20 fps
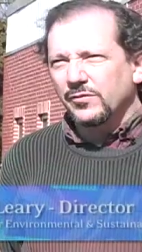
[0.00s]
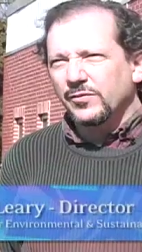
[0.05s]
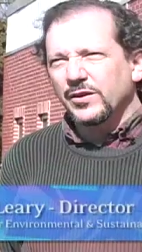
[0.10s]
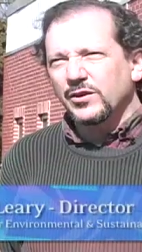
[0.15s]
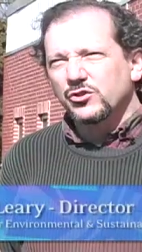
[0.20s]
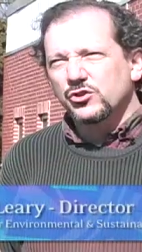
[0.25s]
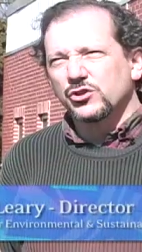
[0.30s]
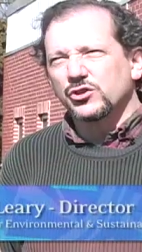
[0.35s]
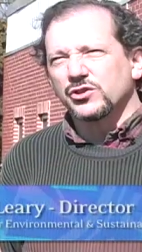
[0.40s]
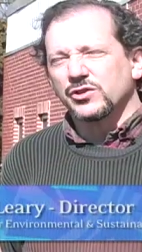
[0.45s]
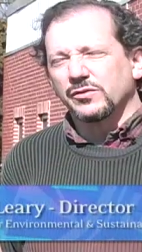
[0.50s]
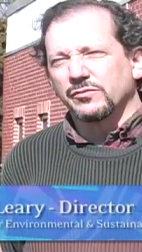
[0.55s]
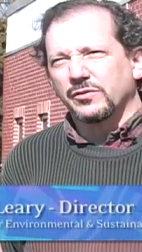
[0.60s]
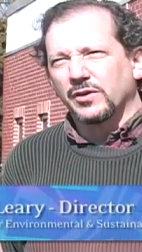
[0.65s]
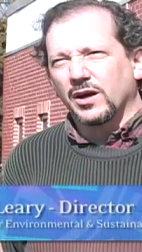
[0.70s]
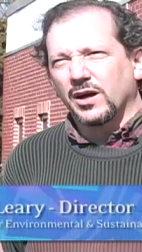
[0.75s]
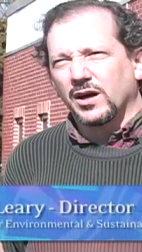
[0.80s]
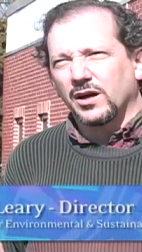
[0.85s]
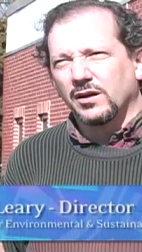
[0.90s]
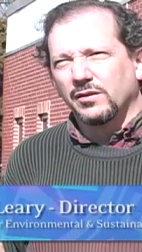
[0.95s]
features of,
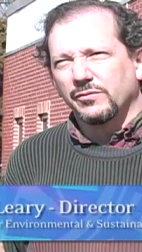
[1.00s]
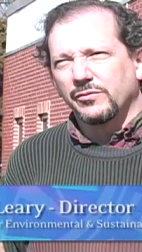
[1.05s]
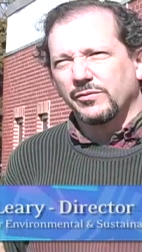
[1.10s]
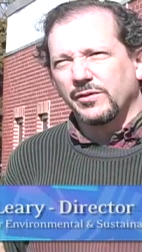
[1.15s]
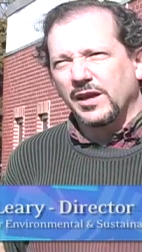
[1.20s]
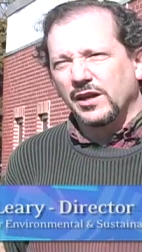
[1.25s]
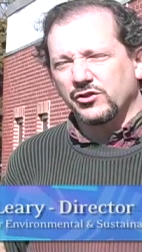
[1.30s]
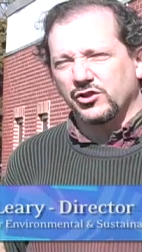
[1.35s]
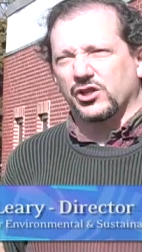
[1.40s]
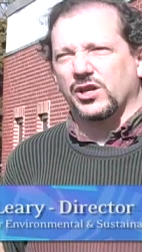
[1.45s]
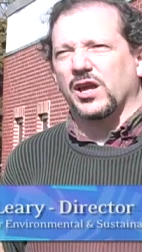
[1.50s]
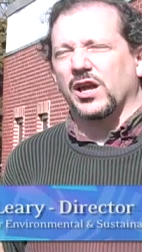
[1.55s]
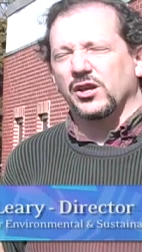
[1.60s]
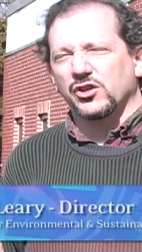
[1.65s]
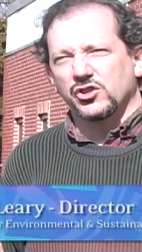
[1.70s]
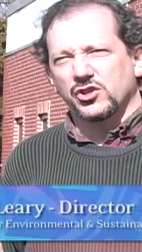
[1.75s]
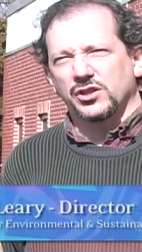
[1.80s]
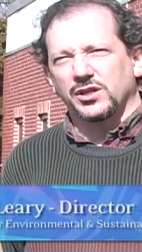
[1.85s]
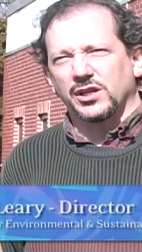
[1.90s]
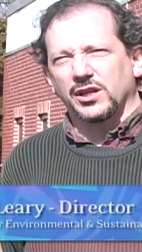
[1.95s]
of, the
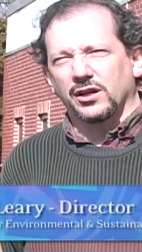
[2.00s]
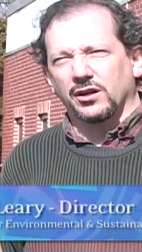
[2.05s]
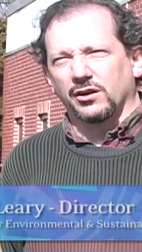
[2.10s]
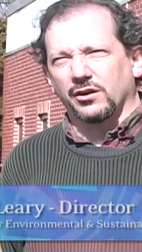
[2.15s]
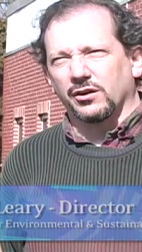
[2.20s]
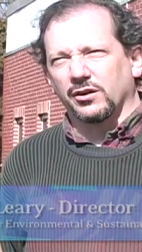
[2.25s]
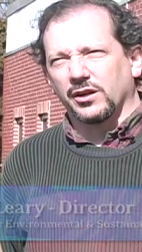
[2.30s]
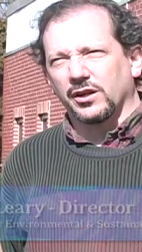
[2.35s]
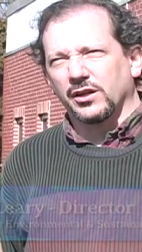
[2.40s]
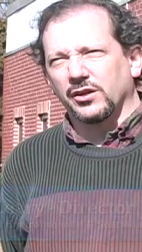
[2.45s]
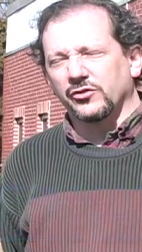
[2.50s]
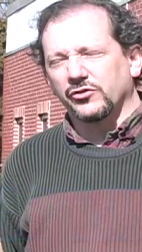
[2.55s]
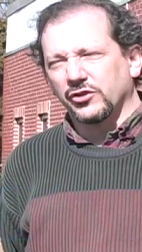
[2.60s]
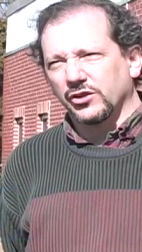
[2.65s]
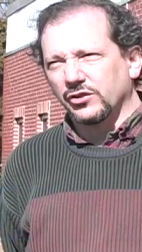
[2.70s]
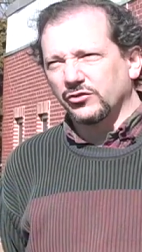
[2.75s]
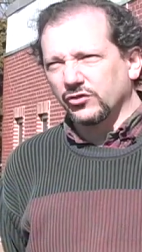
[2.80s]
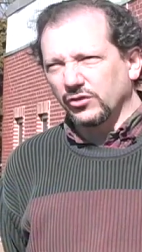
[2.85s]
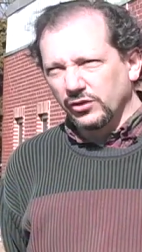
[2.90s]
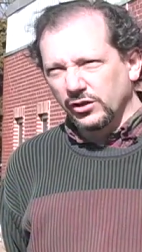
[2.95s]
education here is
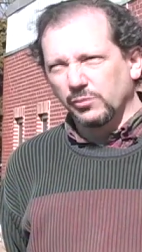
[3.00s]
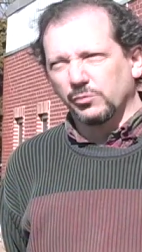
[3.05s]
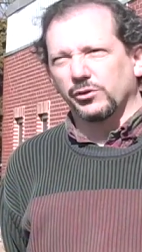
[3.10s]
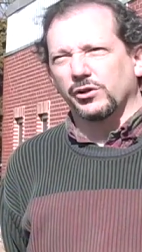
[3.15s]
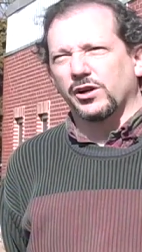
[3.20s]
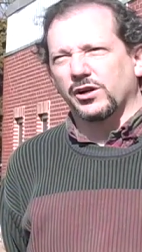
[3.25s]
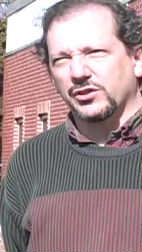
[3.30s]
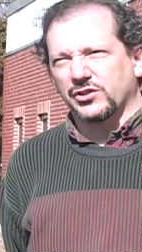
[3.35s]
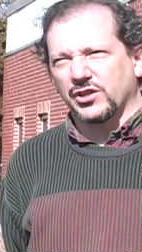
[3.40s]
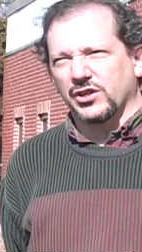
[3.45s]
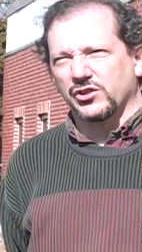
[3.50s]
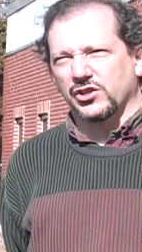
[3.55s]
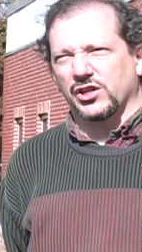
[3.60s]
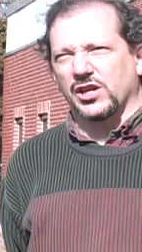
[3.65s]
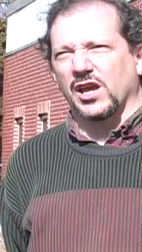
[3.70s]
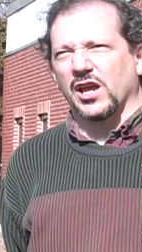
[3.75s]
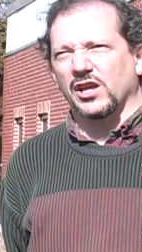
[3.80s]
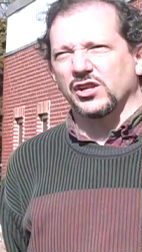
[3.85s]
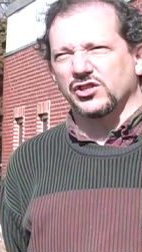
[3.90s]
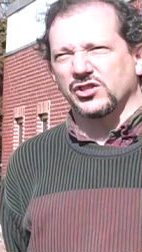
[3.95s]
that it's a liberal arts
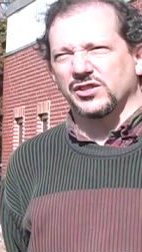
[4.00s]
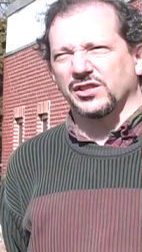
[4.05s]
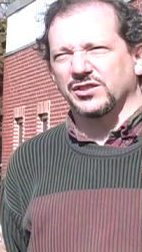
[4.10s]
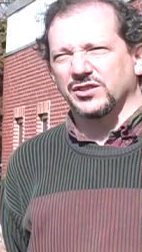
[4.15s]
education